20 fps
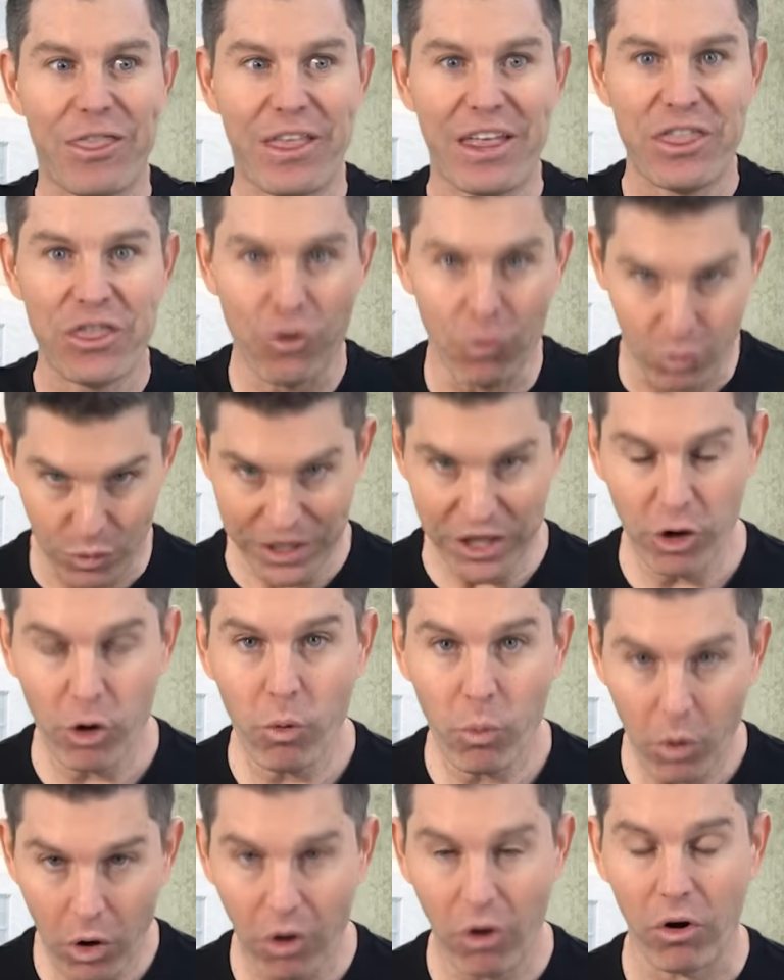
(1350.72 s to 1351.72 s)
in the
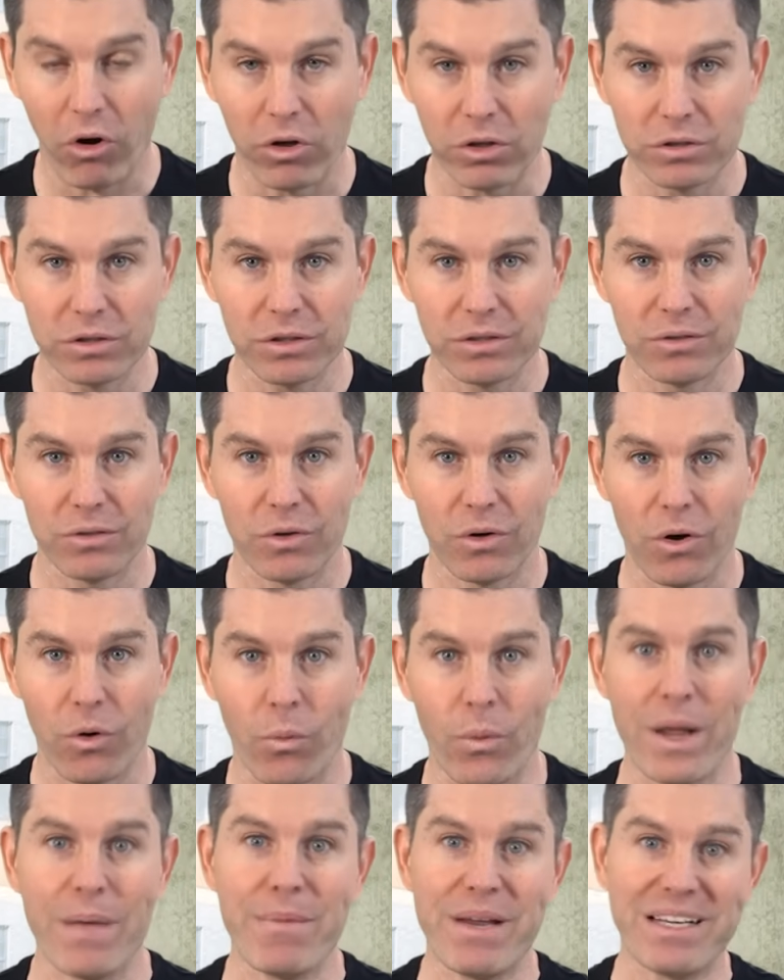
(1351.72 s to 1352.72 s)
real world,
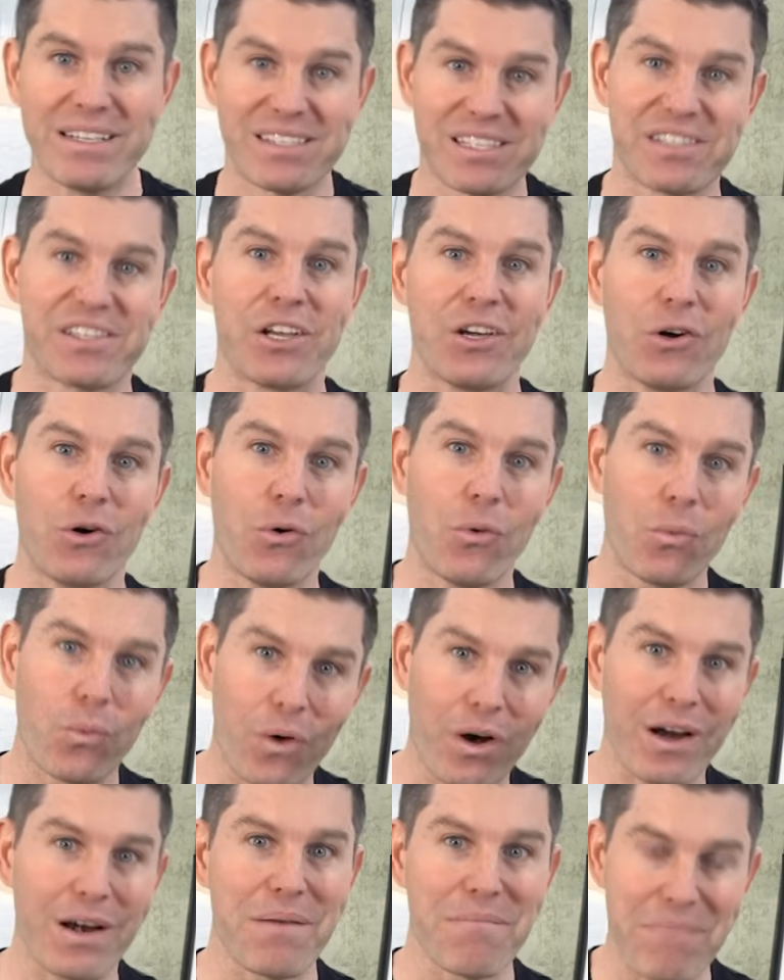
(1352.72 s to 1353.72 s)
women still
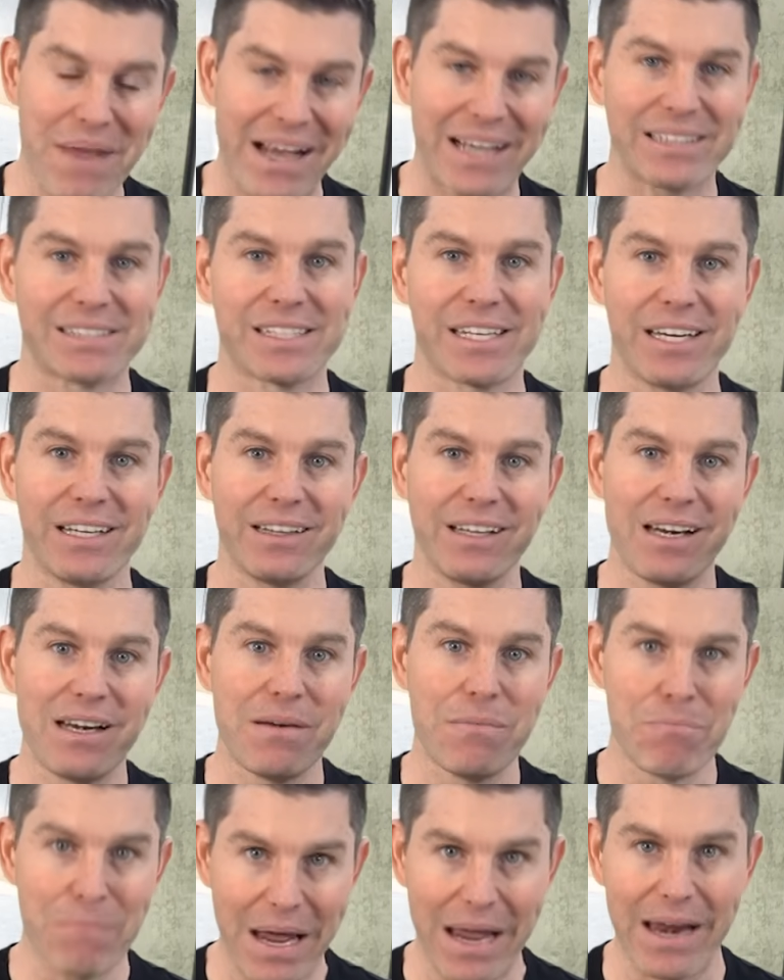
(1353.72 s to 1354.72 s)
want
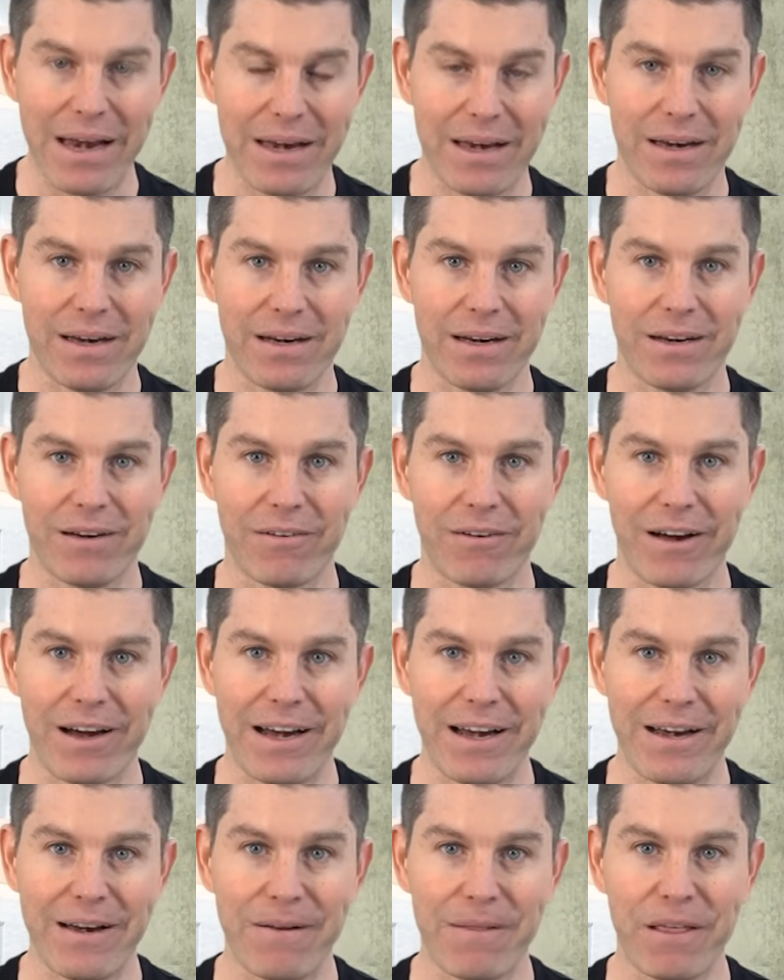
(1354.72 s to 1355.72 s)
masculine men,
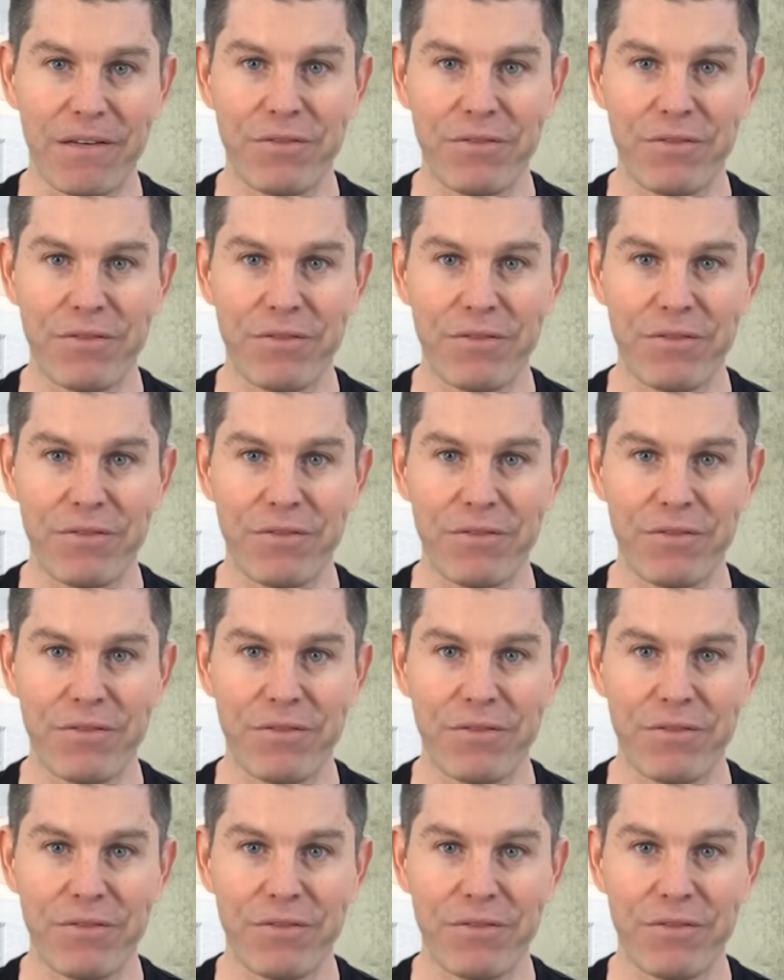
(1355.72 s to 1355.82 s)
right?